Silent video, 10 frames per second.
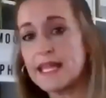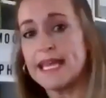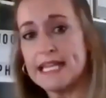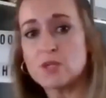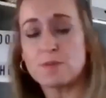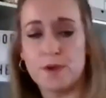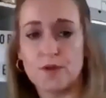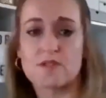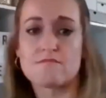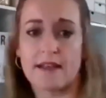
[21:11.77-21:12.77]
Each
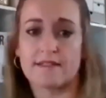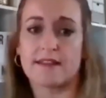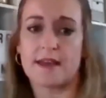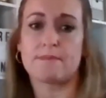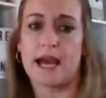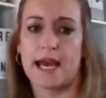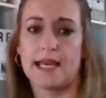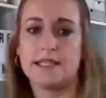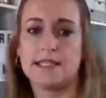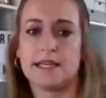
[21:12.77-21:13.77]
person must get
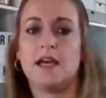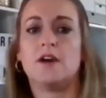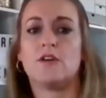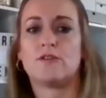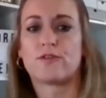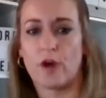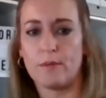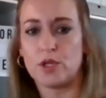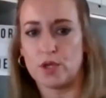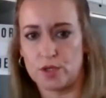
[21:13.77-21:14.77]
paid
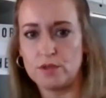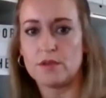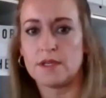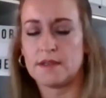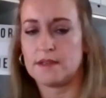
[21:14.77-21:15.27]
from you.